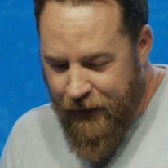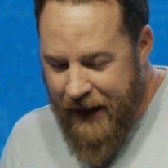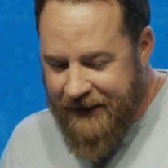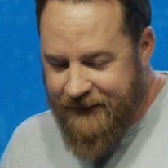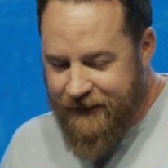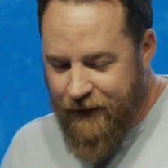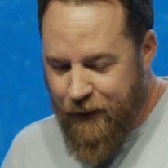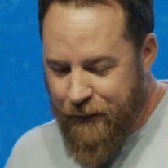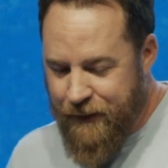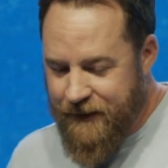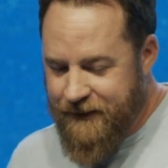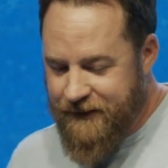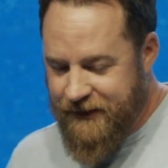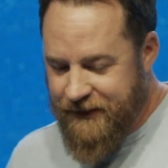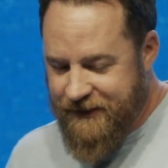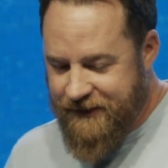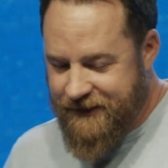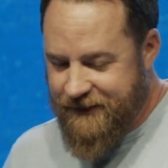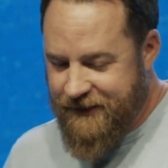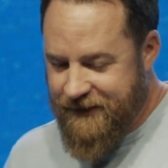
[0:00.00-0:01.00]
cracked open
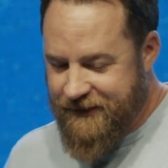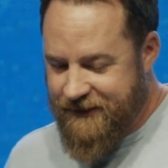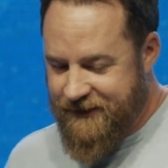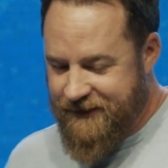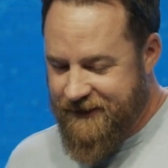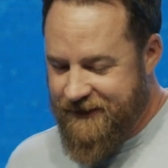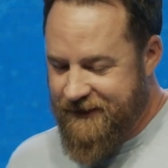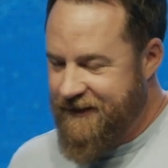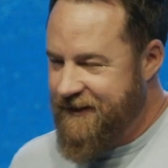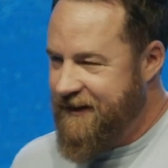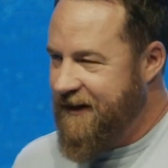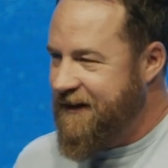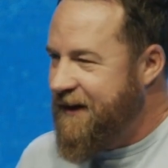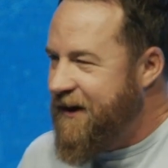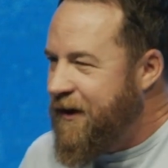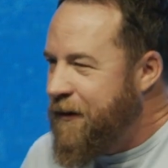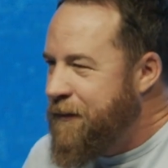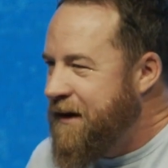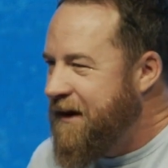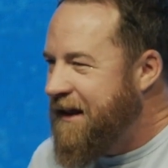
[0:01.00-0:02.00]
just, just a
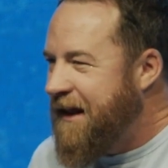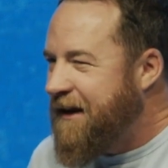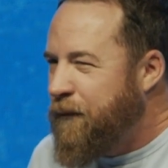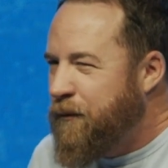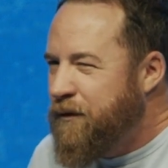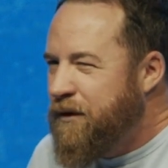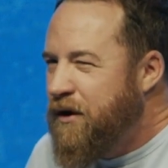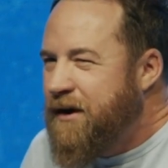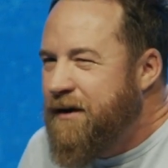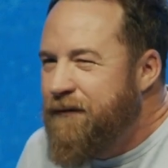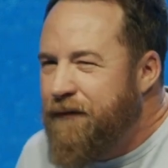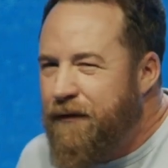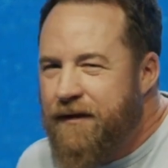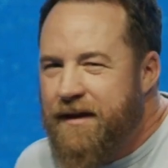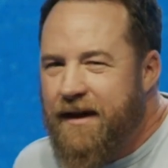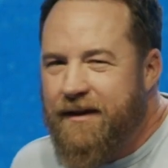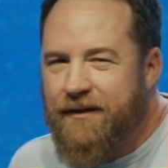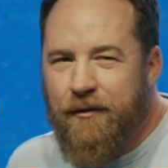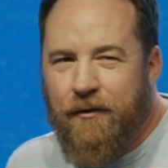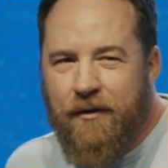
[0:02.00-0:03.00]
little bit, like looking
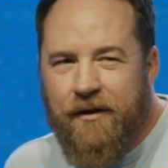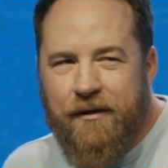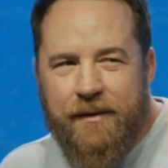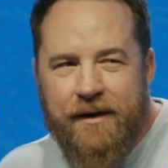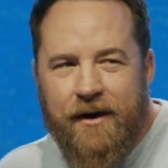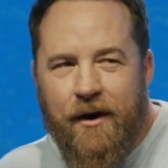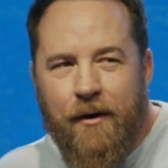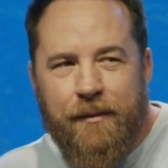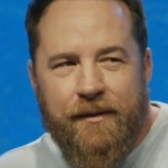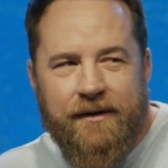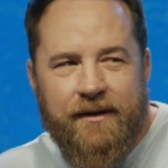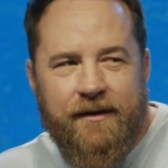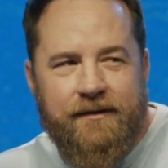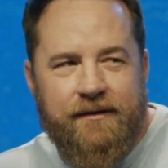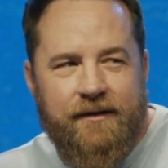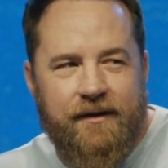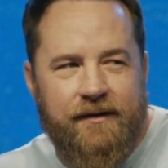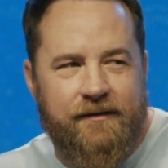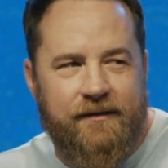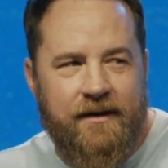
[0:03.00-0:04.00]
for that door to be open
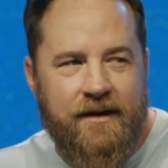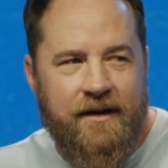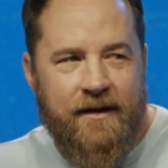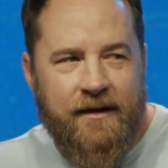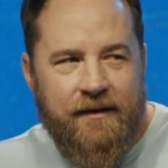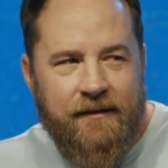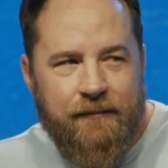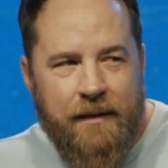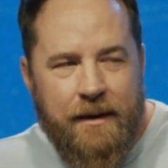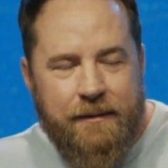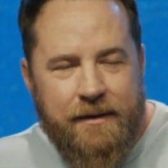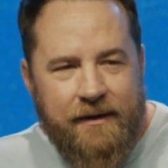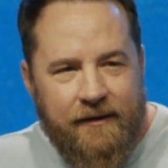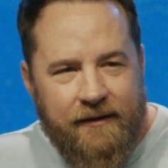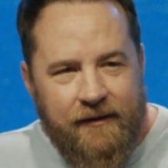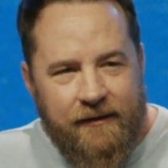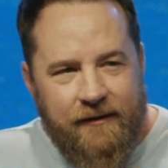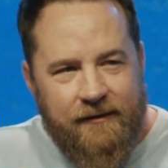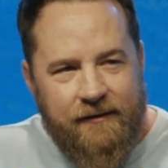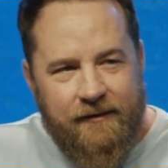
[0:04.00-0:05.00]
to, to
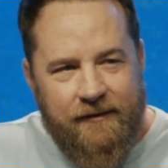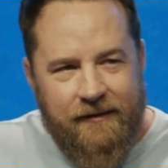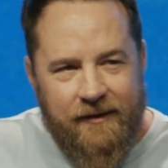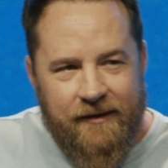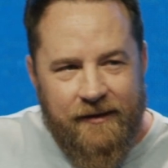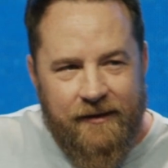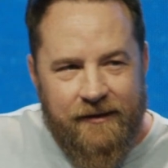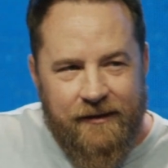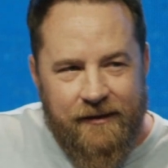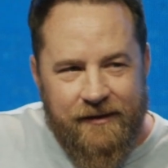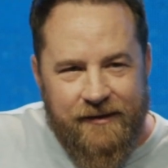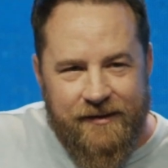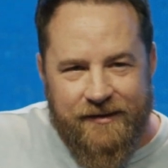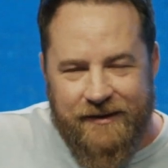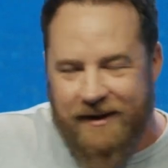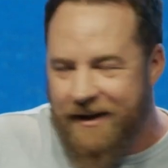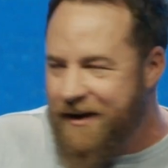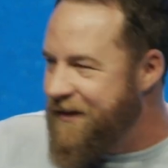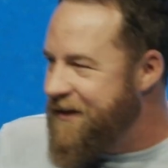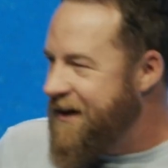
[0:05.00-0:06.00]
maybe
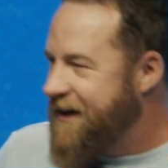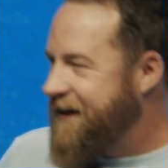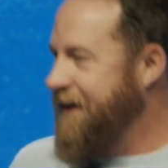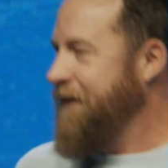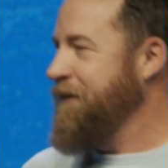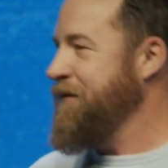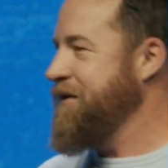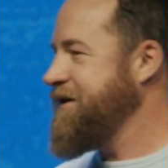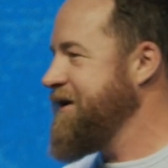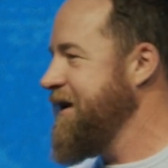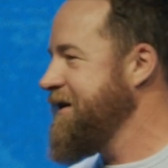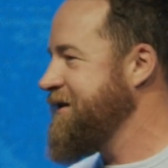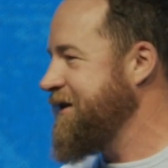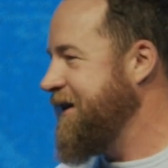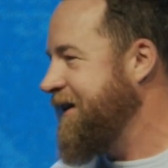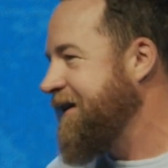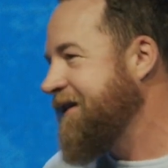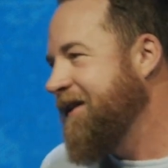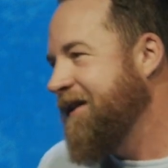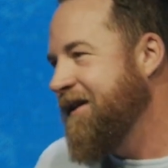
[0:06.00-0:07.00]
steer that
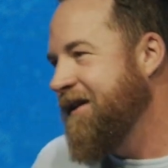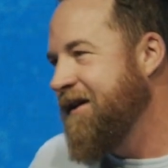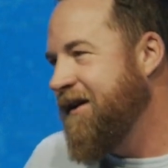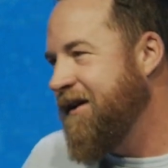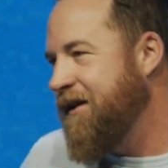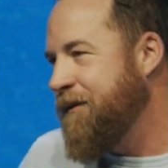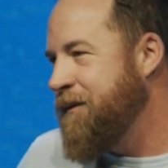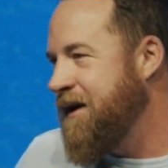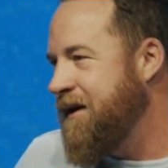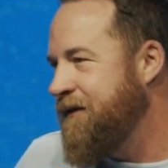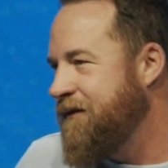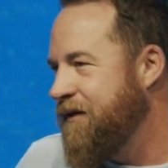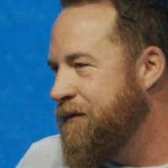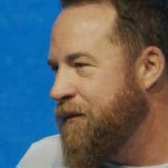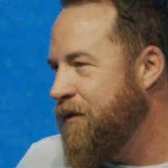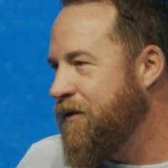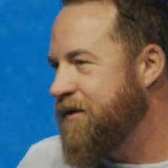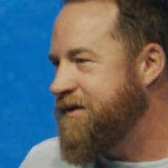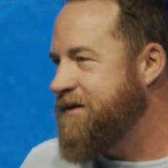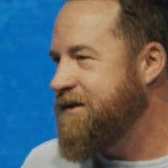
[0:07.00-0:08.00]
conversation in a little bit of a
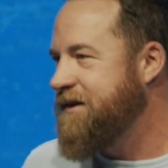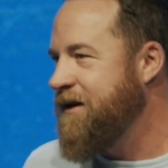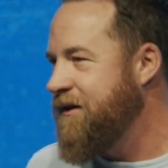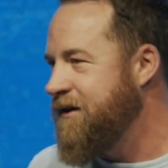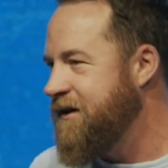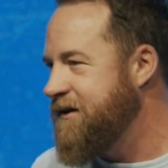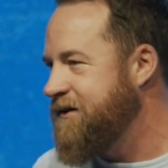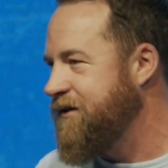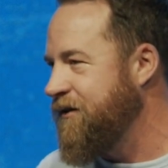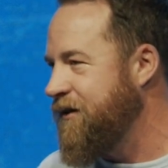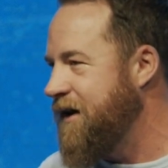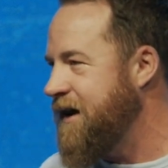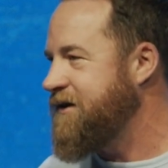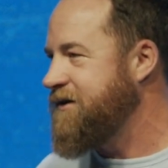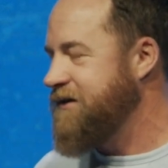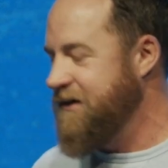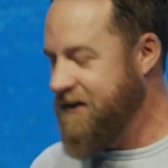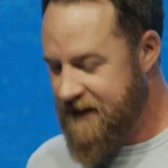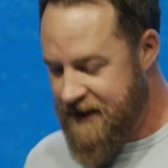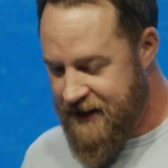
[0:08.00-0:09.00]
more serious
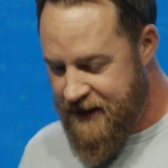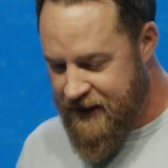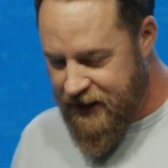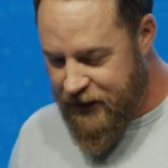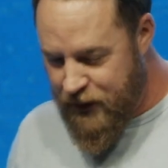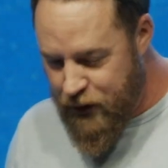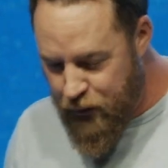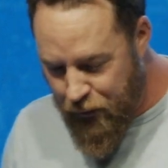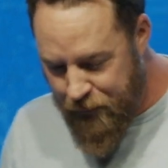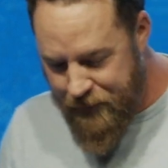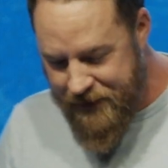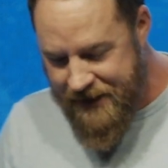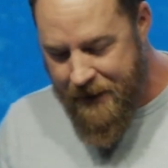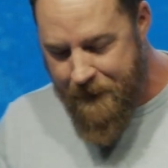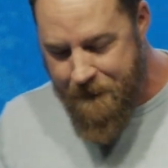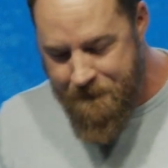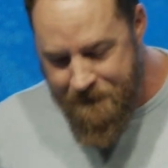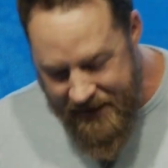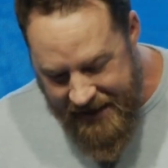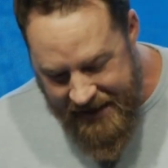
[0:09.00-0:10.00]
direction, you will be
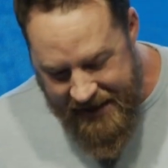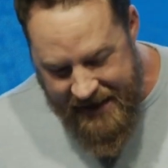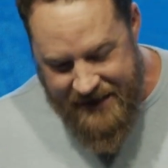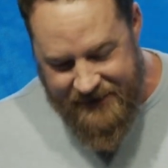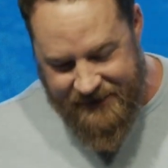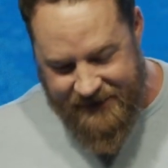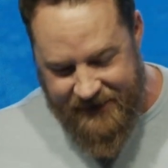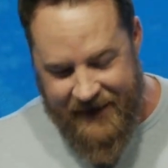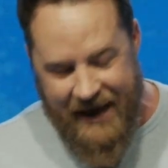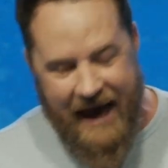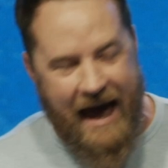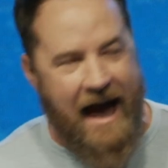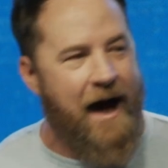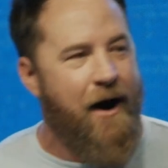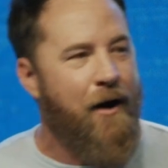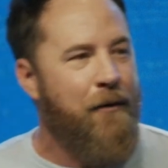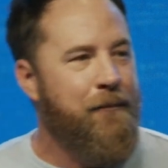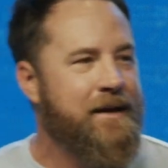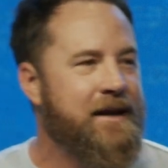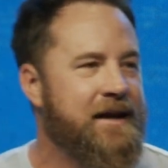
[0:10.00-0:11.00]
amazed at
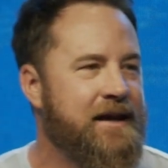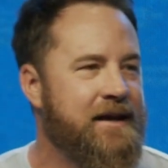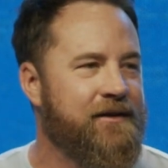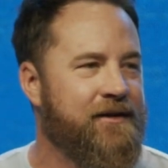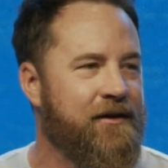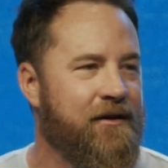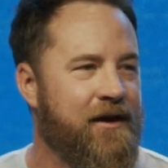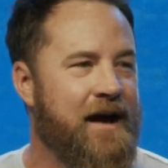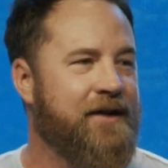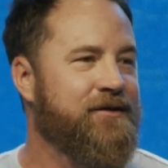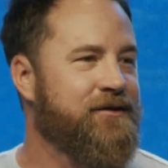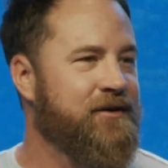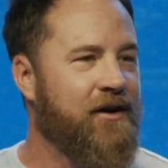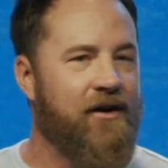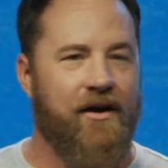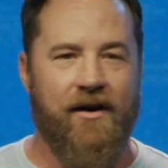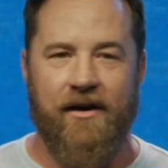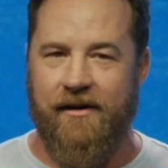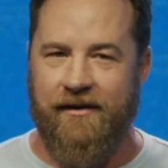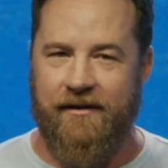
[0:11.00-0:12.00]
how many there
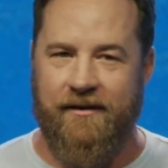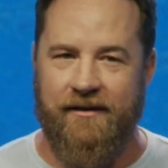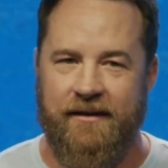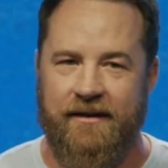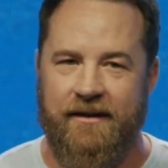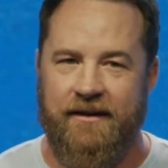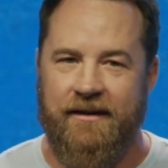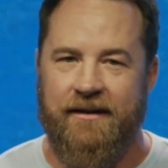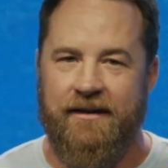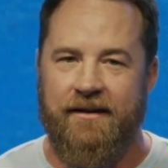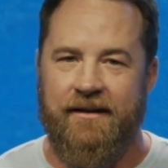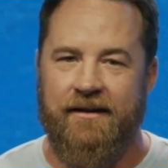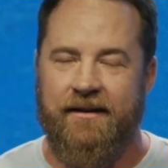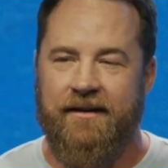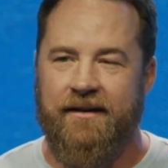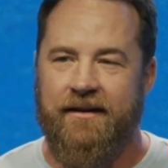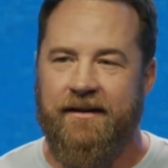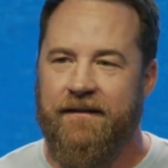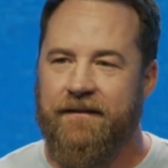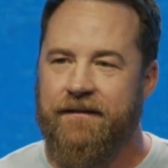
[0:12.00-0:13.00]
actually are.
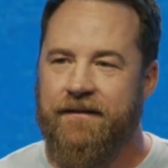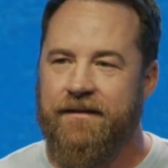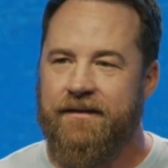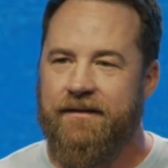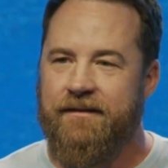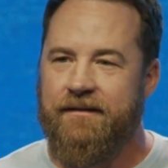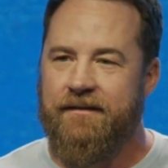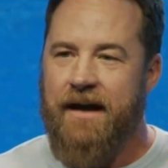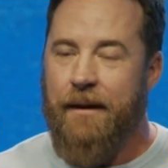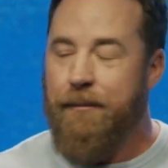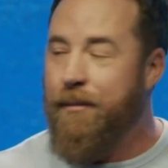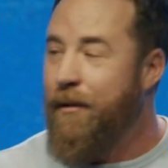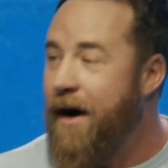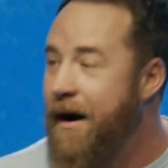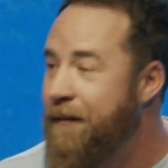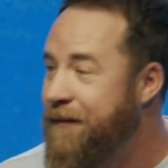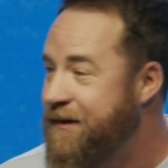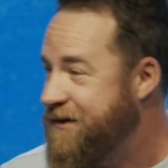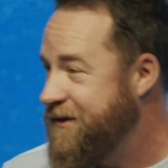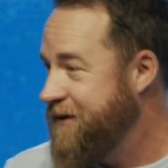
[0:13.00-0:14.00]
I
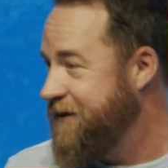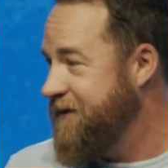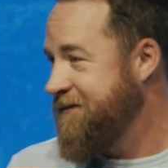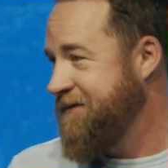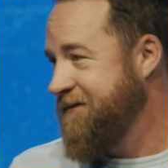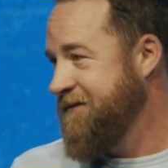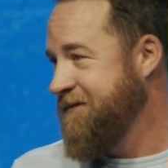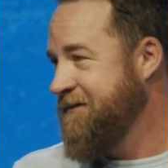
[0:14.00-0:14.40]
promise you.